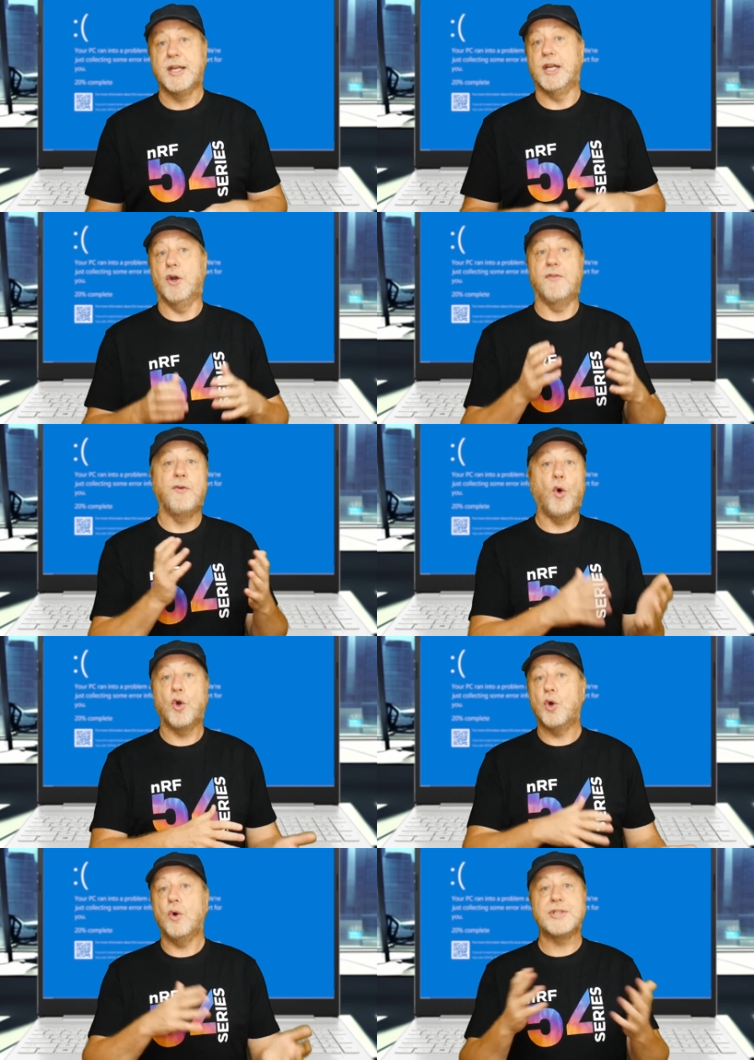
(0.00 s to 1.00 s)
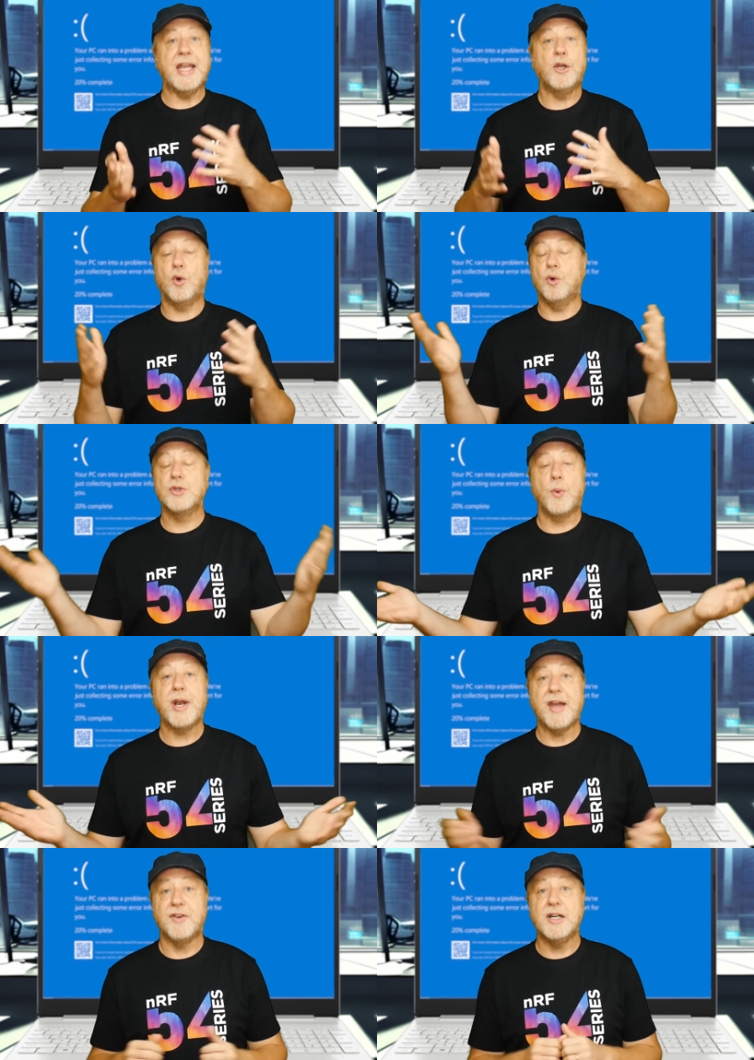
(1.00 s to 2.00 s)
you know, 4 cores, 8 cores,
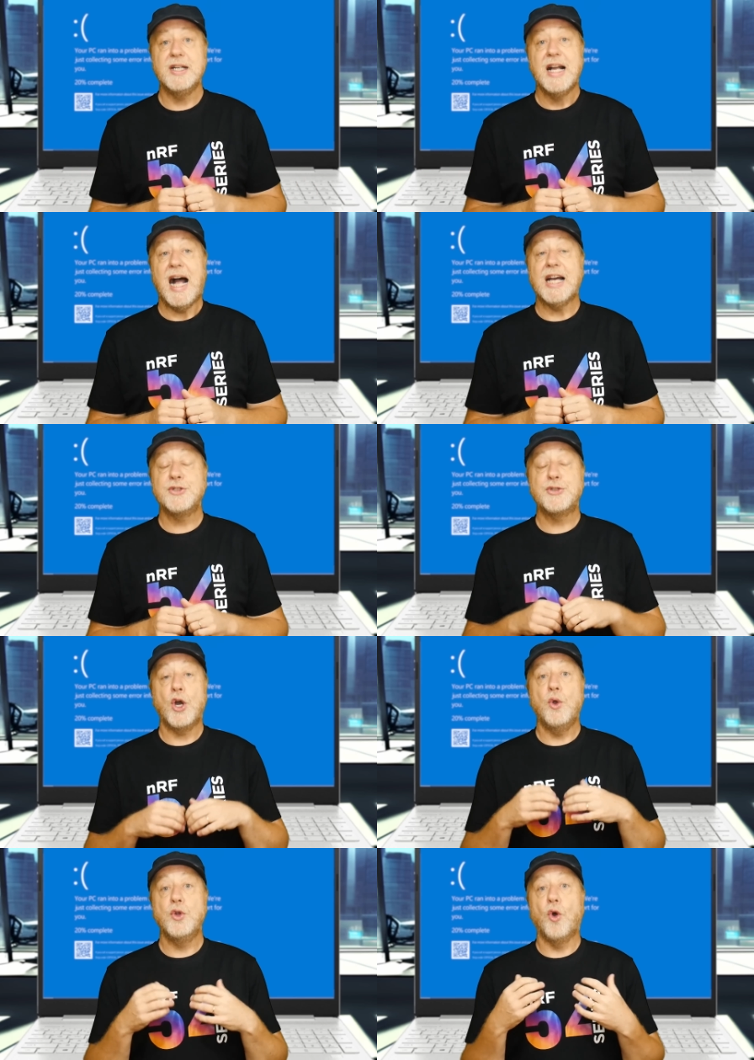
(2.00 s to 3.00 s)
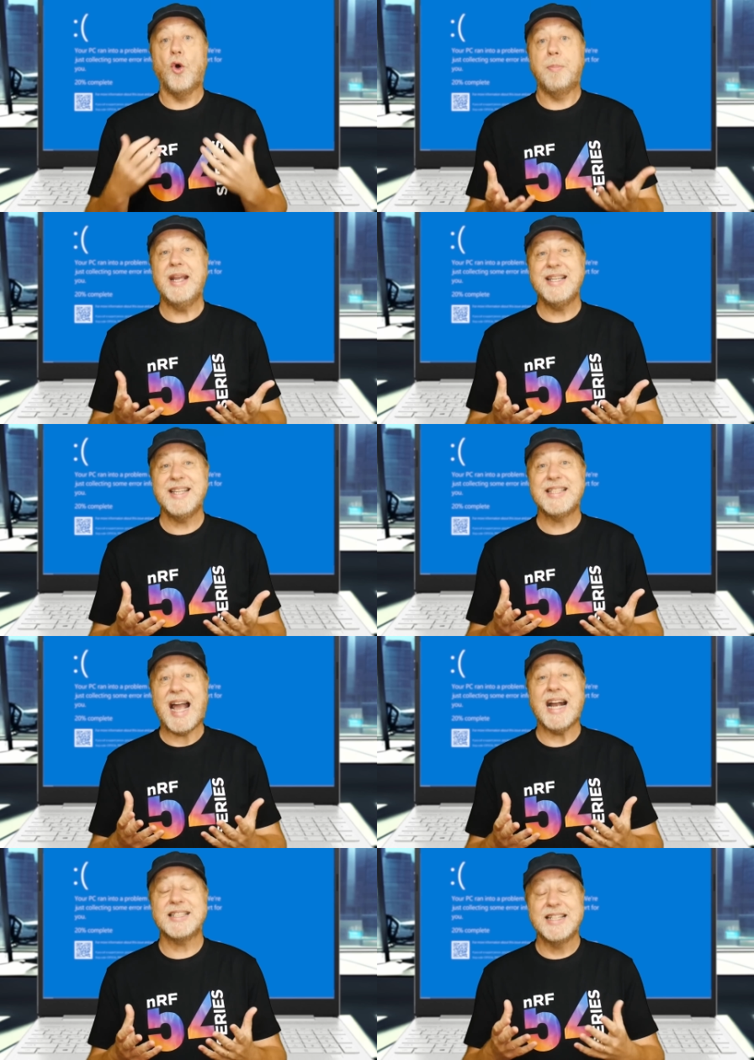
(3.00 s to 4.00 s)
whatever, and so your PC is
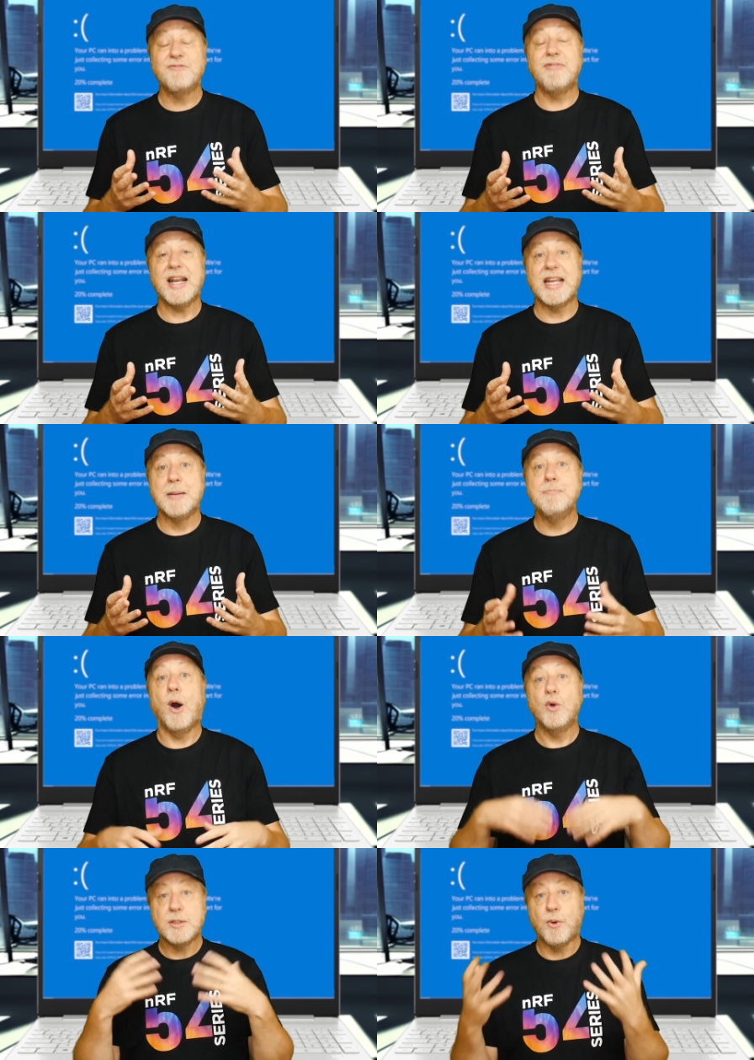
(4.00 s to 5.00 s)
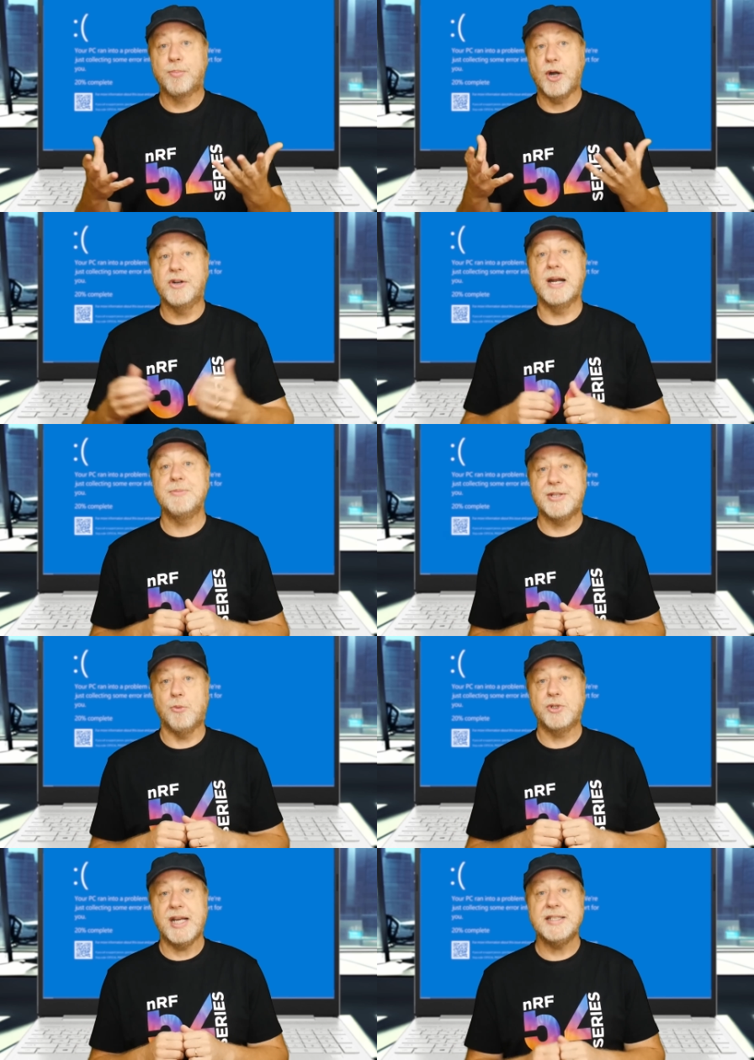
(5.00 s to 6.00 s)
actually running multiple programs
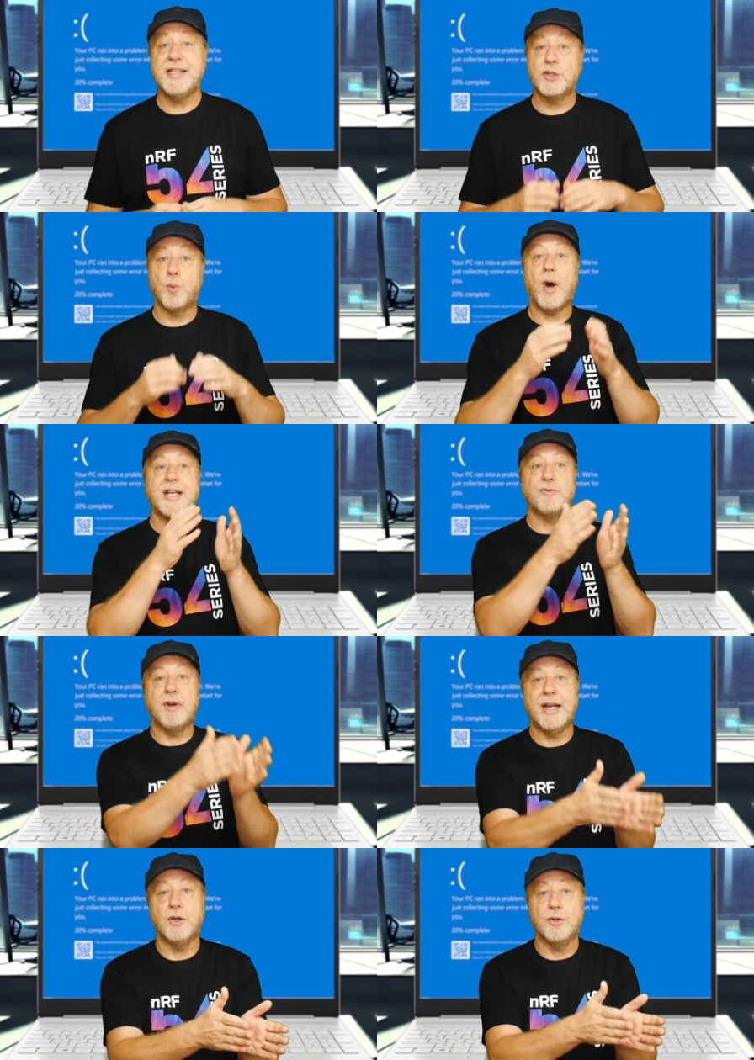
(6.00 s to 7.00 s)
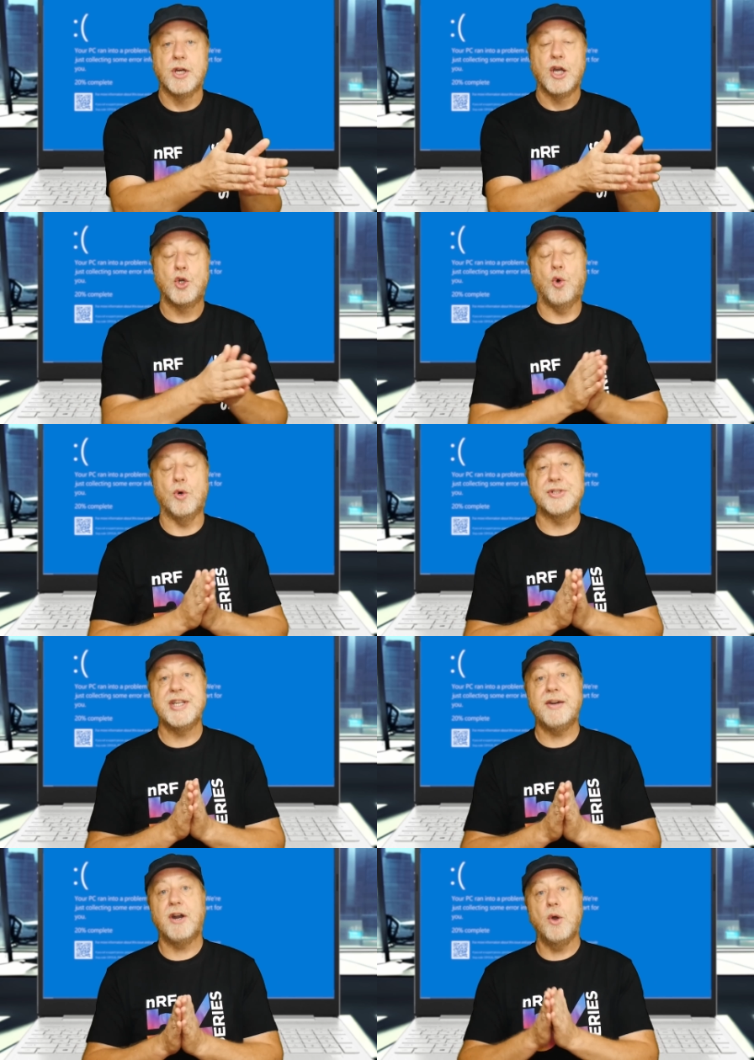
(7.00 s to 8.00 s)
simultaneously, because one is running on core
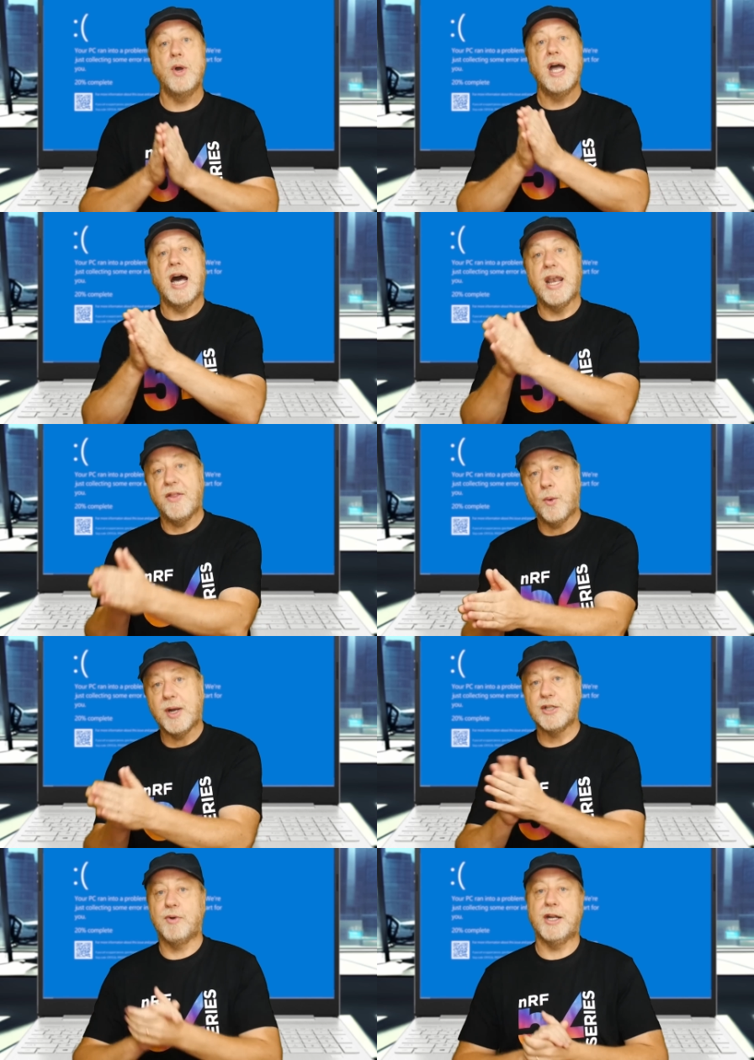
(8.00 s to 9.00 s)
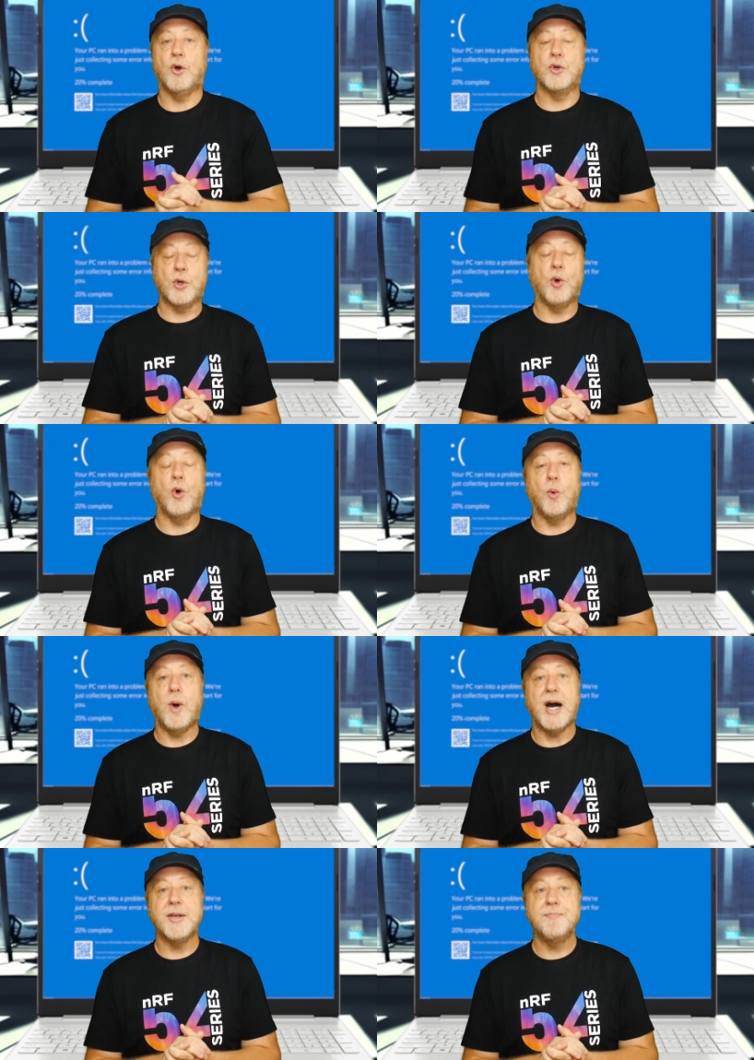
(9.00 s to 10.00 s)
0, another one is running on core
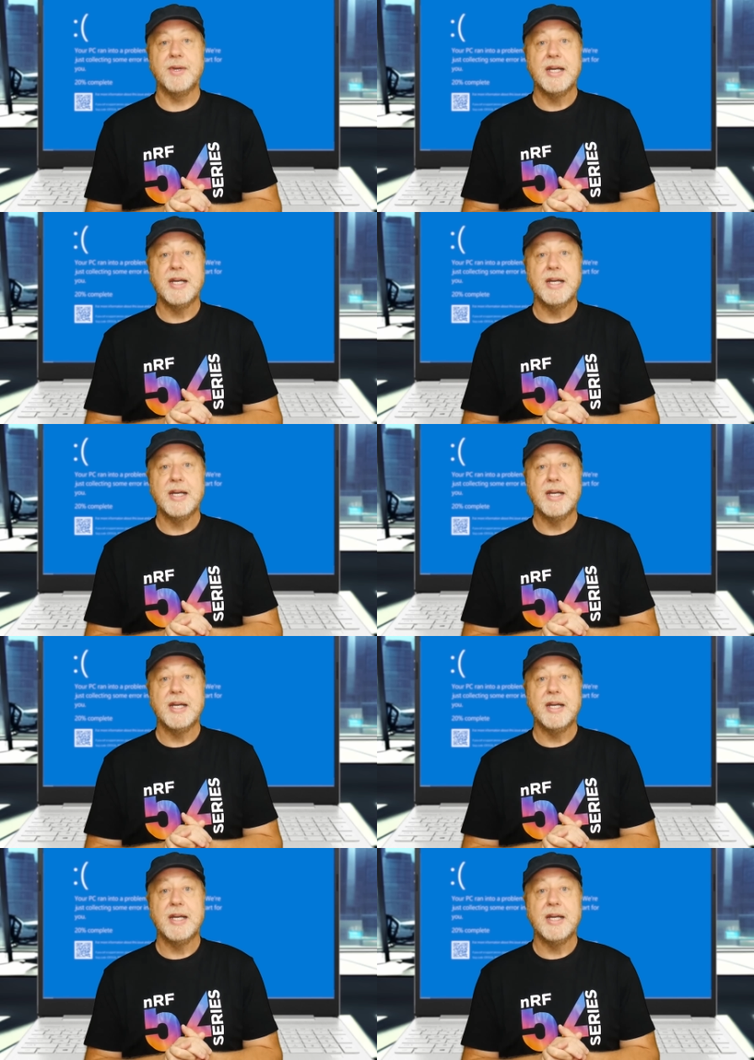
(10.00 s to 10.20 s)
1.